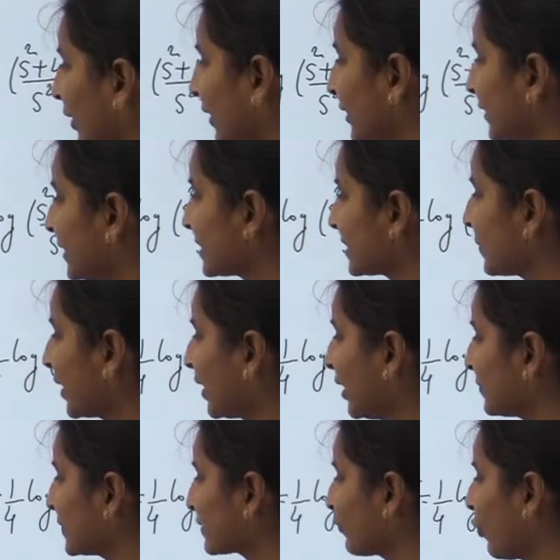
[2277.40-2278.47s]
This
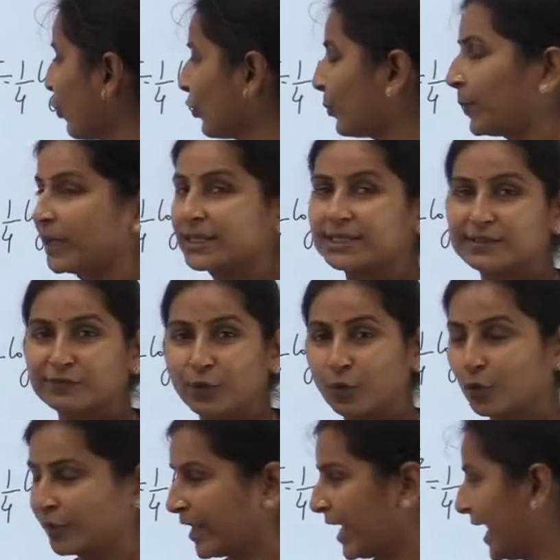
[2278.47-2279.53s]
becomes 4 plus
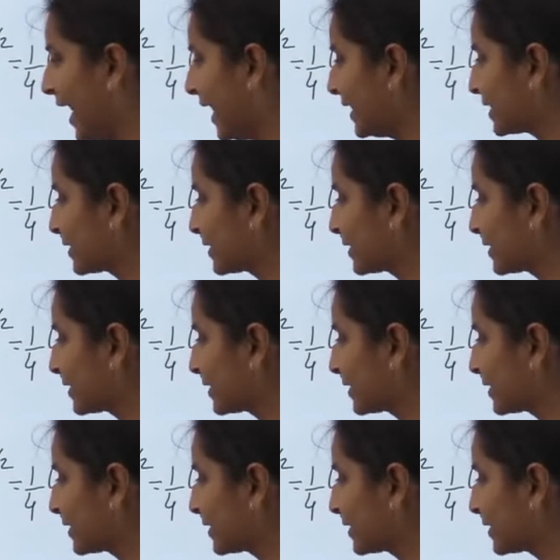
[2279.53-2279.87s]
4, 8